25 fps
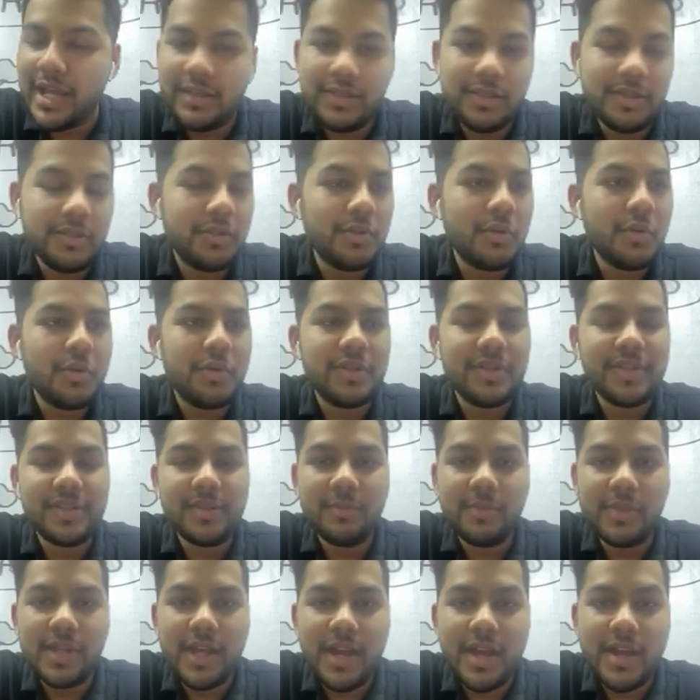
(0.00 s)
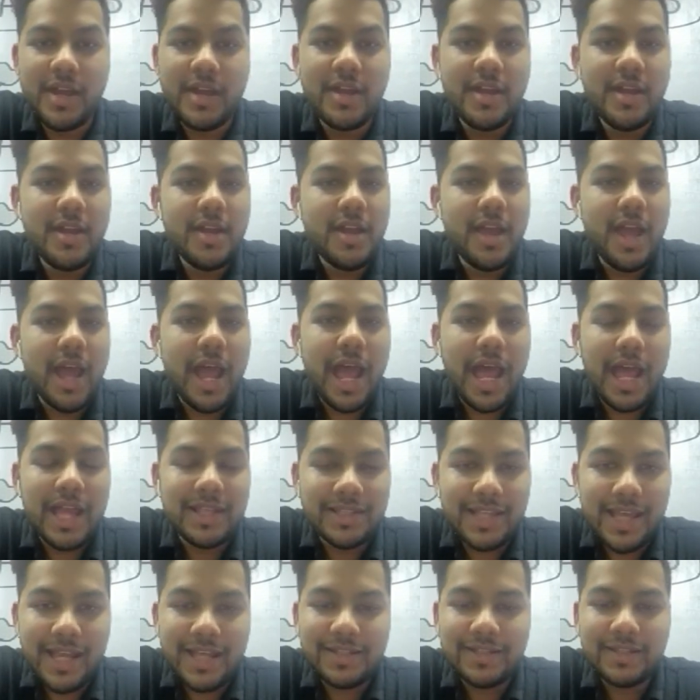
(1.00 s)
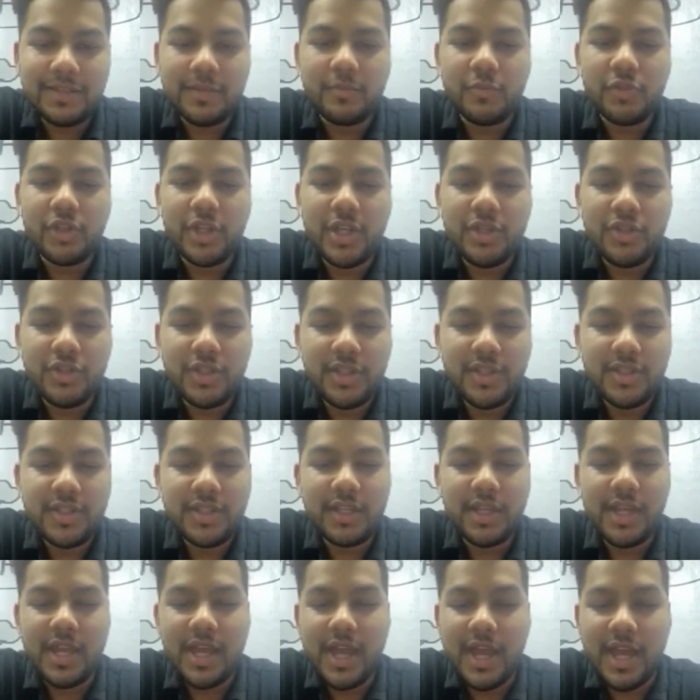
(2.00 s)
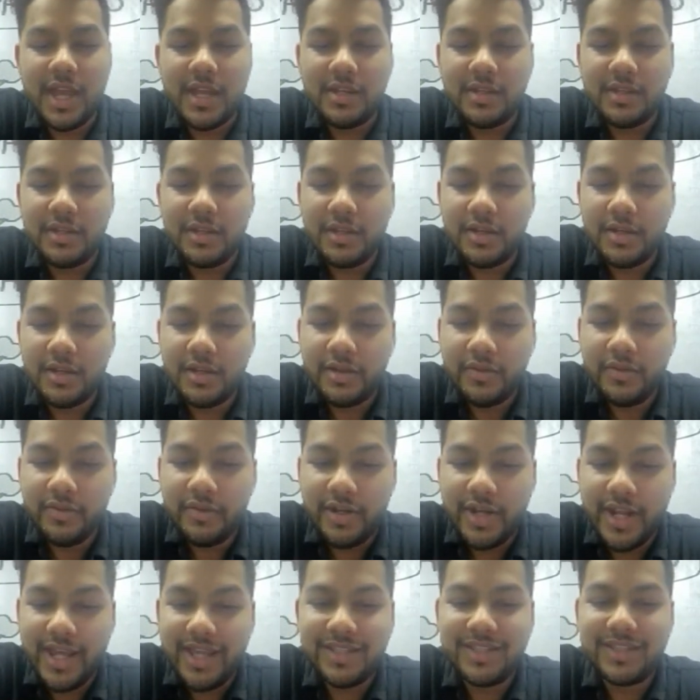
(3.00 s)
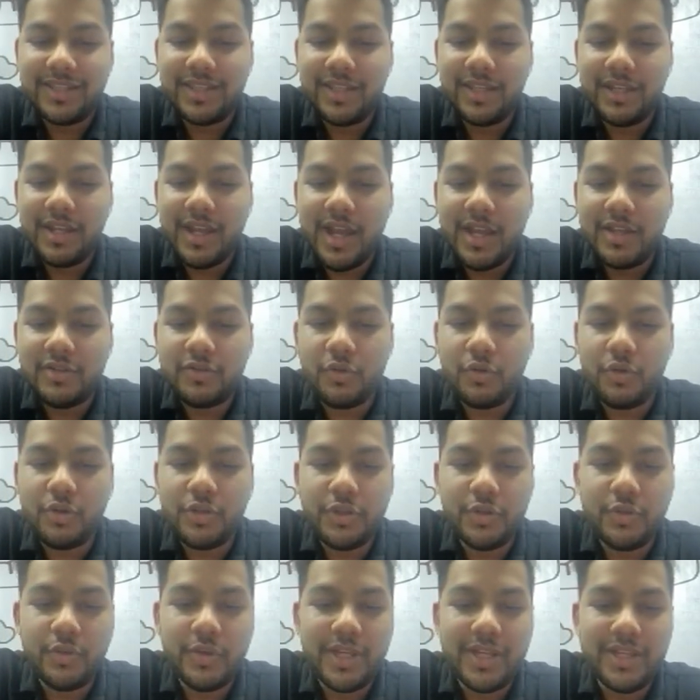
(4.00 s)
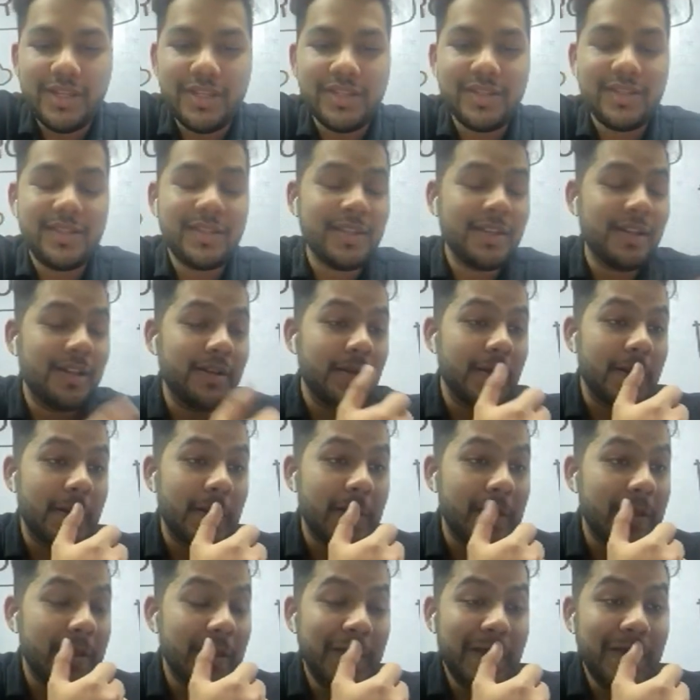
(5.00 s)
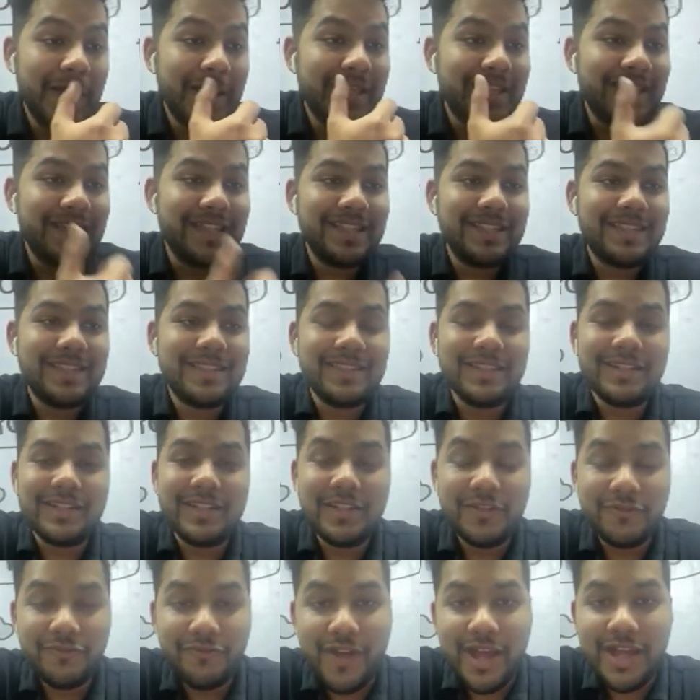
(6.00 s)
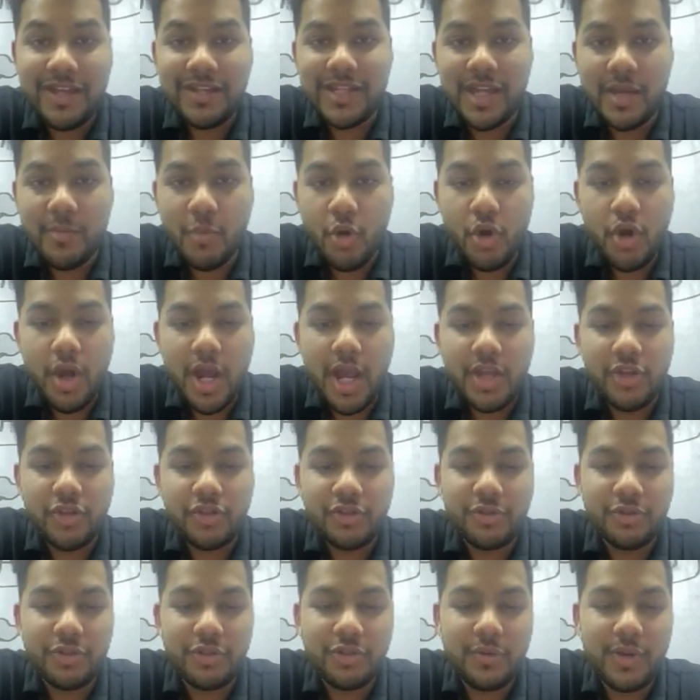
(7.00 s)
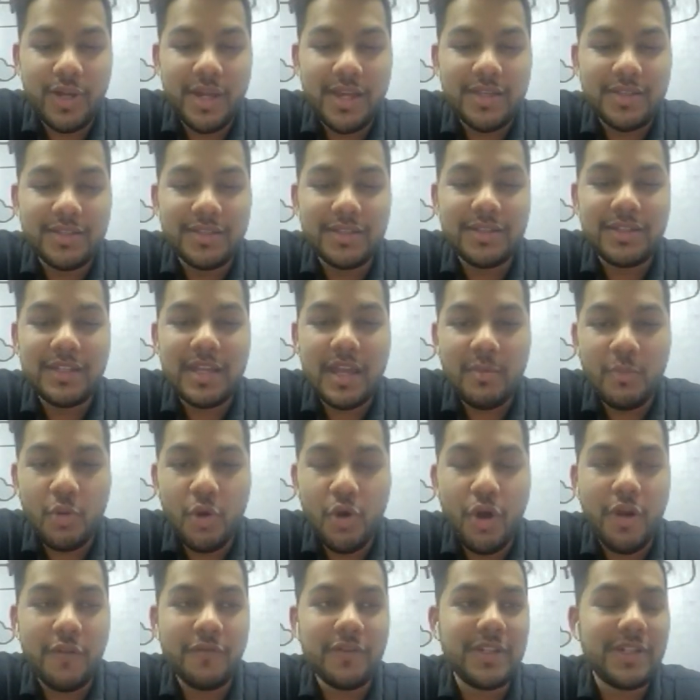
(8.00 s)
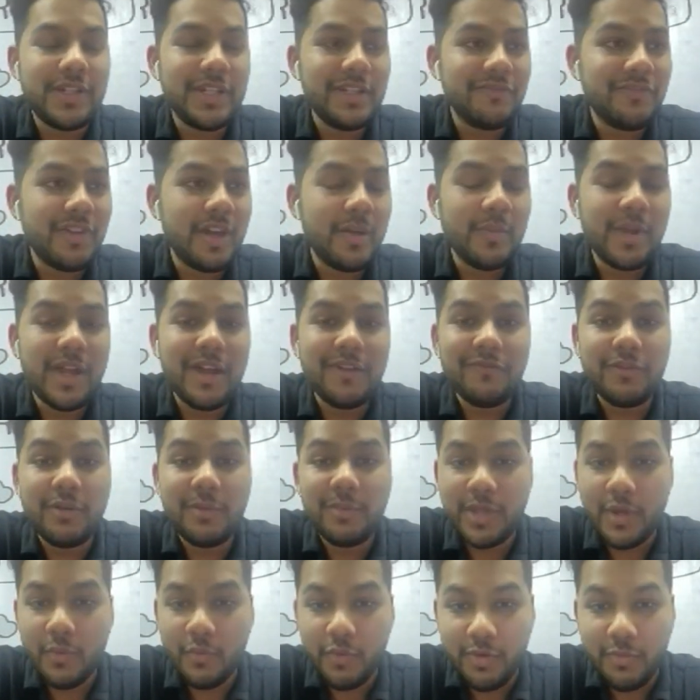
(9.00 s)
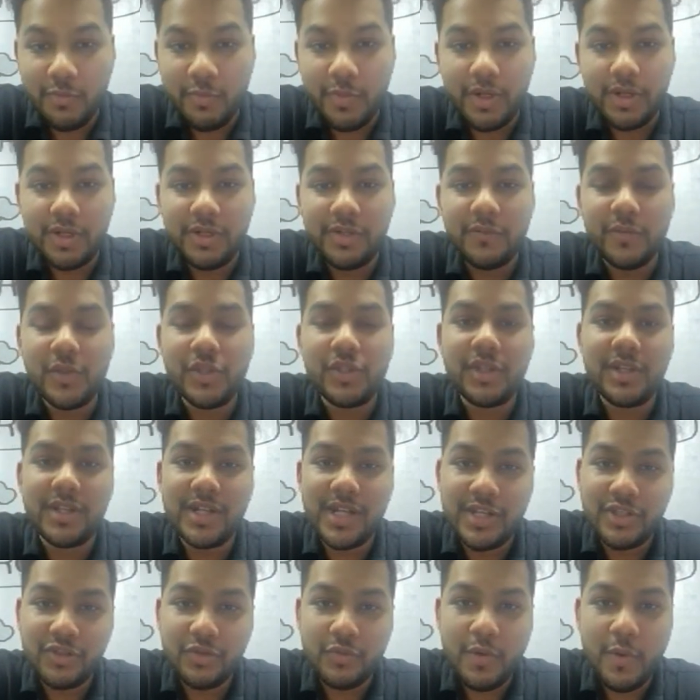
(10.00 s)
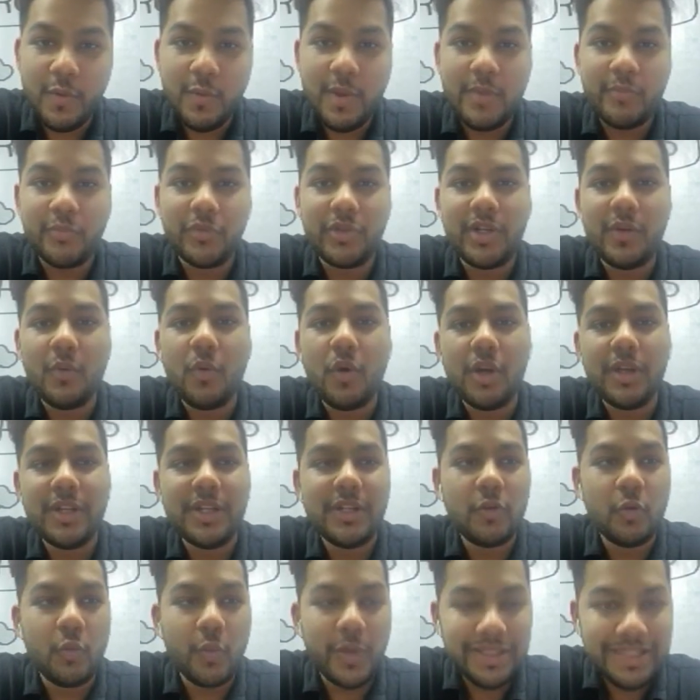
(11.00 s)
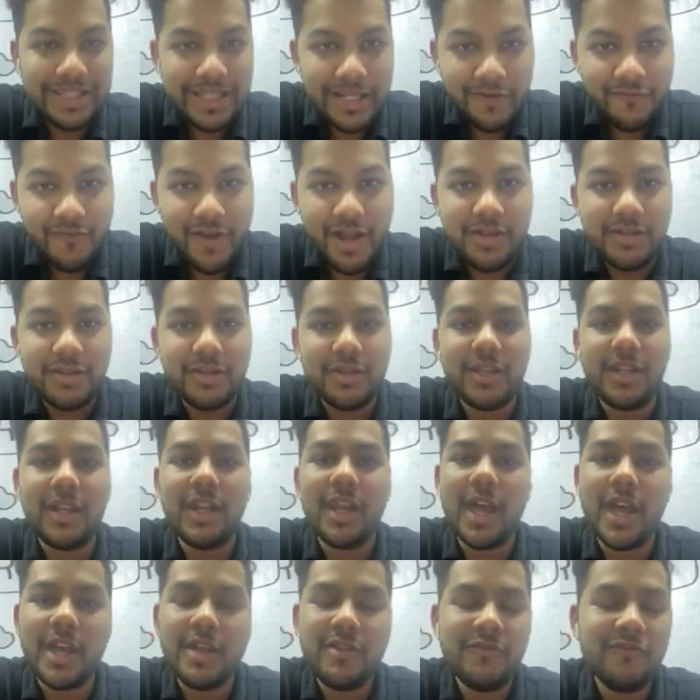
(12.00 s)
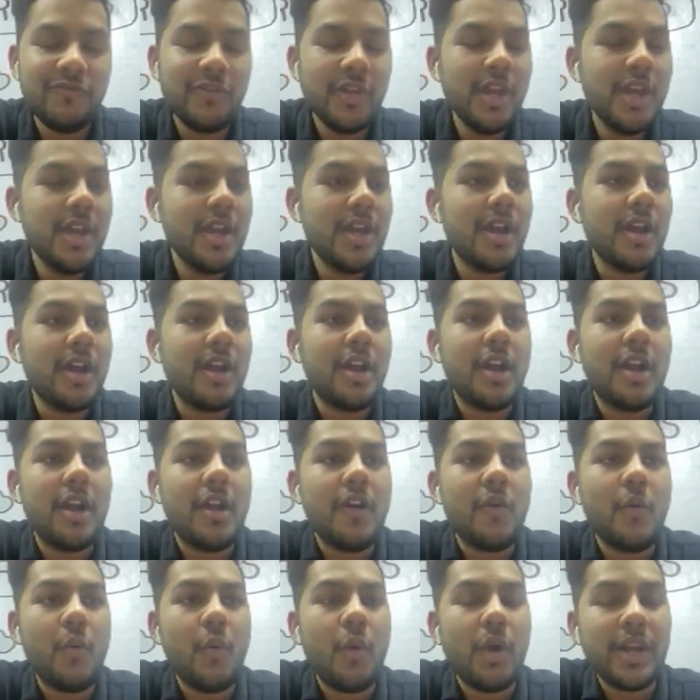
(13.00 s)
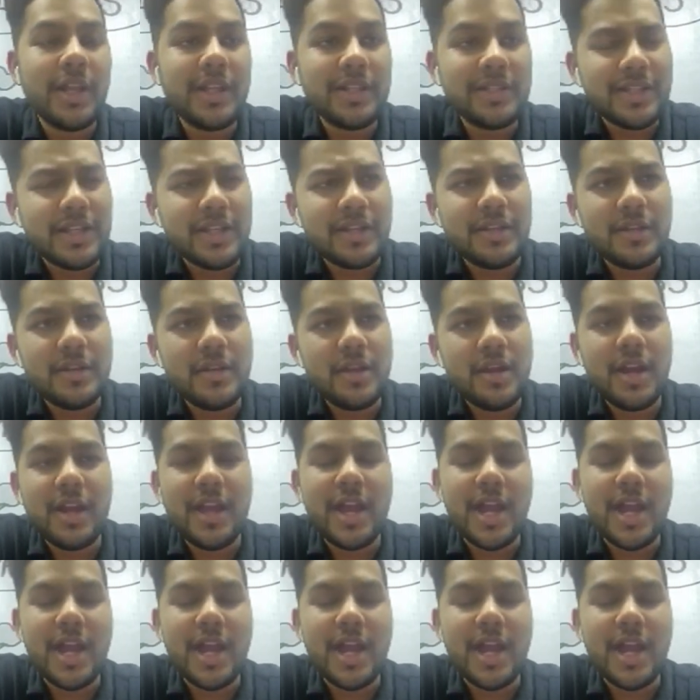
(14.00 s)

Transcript: and the total supply has had some changes. And the next thing I told you is the DeFi demo. I showed you guys the demo of the DeFi platform that we've built, which connects to a Web3 wallet with inventory live. What else I did?